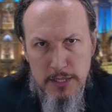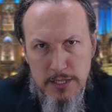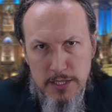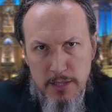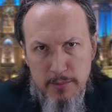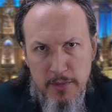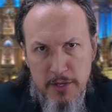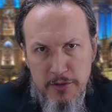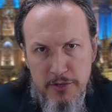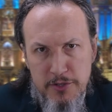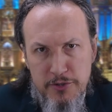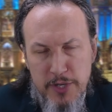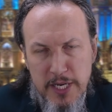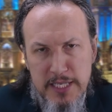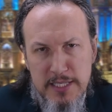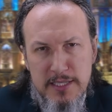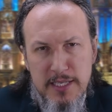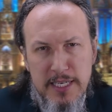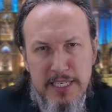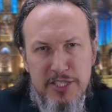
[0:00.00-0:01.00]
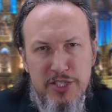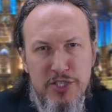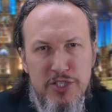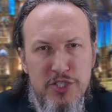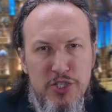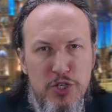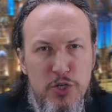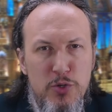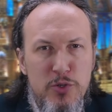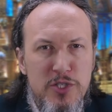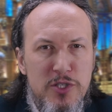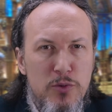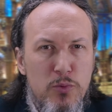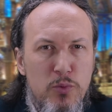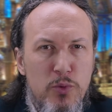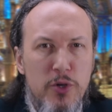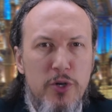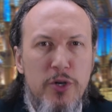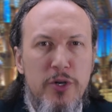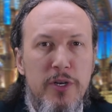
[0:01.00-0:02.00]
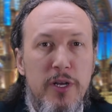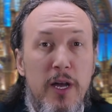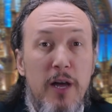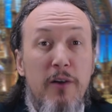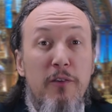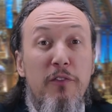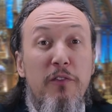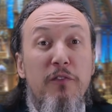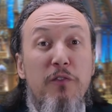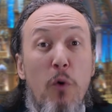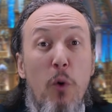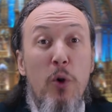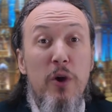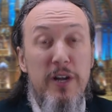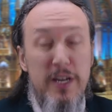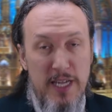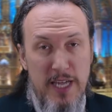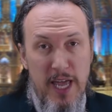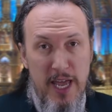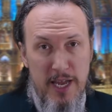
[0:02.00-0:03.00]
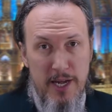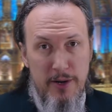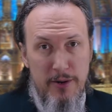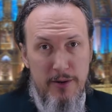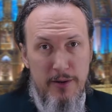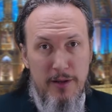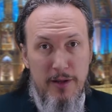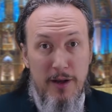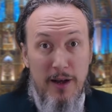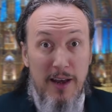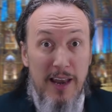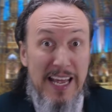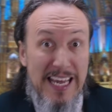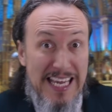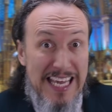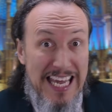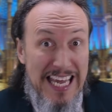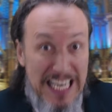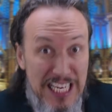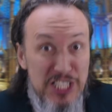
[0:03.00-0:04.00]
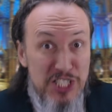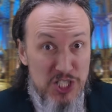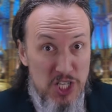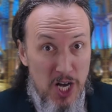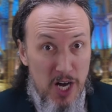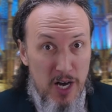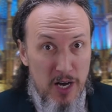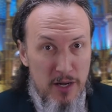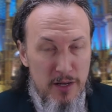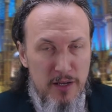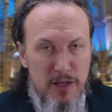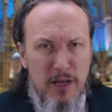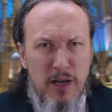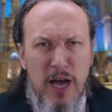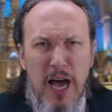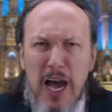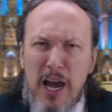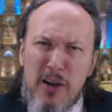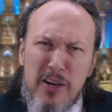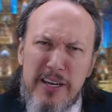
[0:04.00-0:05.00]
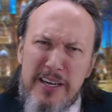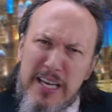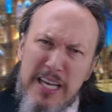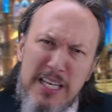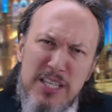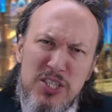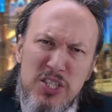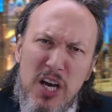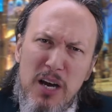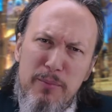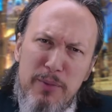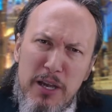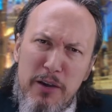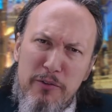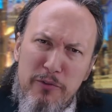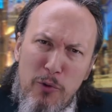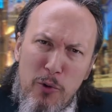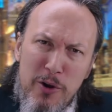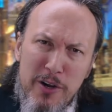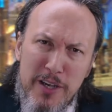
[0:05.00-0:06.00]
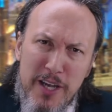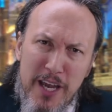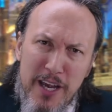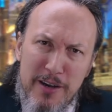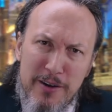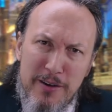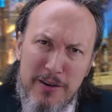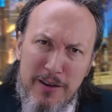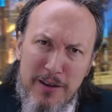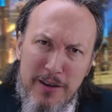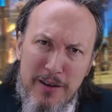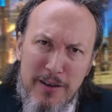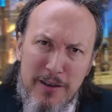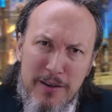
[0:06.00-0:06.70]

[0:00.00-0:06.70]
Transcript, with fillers: some other translations use the word fornicator, like Esau. How could Esau be a fornicator?